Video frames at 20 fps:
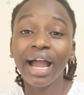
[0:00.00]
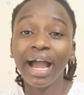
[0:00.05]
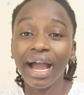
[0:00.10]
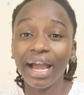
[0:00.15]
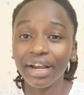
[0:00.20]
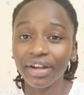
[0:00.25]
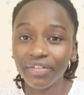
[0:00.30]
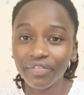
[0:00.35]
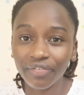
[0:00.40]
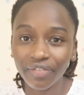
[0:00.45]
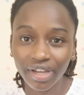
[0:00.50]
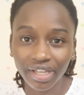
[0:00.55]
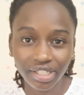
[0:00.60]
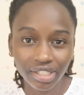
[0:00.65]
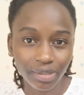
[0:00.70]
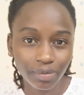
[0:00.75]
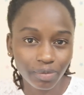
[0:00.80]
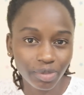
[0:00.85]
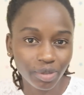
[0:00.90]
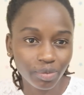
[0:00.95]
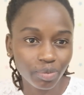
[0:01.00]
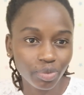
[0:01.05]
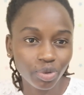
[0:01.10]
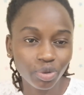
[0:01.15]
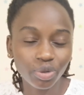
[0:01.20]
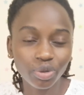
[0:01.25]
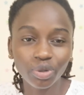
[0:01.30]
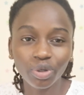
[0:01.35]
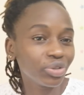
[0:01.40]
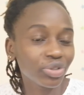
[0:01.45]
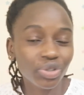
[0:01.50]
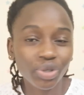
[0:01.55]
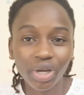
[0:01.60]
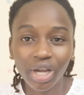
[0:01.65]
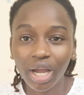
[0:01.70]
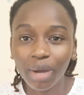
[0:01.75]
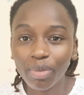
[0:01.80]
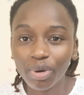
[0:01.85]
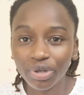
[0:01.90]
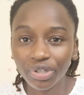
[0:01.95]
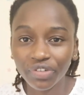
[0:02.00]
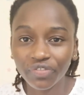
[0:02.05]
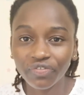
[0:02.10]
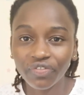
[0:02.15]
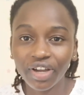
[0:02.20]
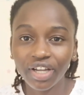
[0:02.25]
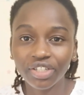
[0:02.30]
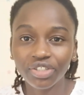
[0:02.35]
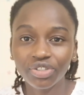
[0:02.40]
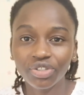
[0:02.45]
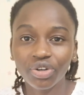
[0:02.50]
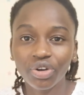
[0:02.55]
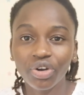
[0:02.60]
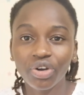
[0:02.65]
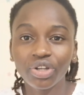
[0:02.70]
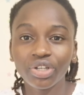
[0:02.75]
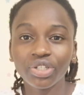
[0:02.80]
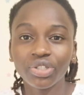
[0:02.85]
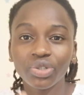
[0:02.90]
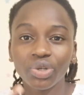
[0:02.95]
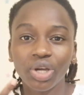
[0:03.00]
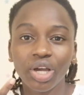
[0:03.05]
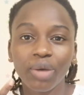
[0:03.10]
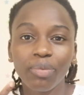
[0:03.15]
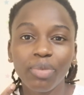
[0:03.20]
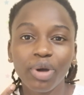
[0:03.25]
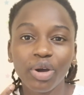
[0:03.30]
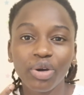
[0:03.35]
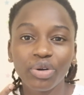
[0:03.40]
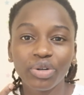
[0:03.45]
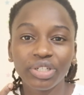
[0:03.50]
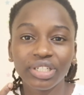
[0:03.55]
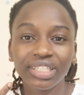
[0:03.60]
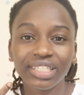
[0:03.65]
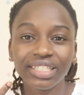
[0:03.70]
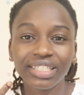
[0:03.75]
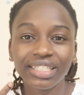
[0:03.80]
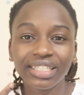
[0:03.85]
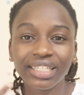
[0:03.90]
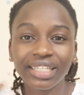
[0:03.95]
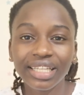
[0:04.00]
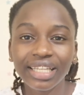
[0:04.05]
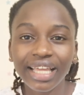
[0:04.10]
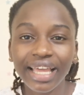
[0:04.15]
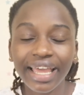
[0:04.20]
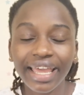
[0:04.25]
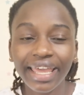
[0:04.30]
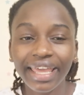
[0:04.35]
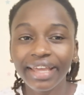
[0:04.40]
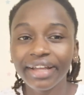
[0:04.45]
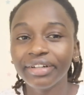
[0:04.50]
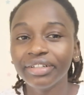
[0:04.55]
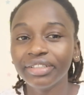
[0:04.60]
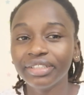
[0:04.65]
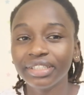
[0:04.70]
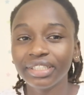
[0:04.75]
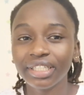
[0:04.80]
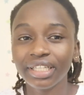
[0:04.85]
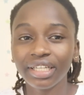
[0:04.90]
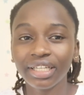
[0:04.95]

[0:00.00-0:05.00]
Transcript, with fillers: advise people, talk about fashion, talk about health,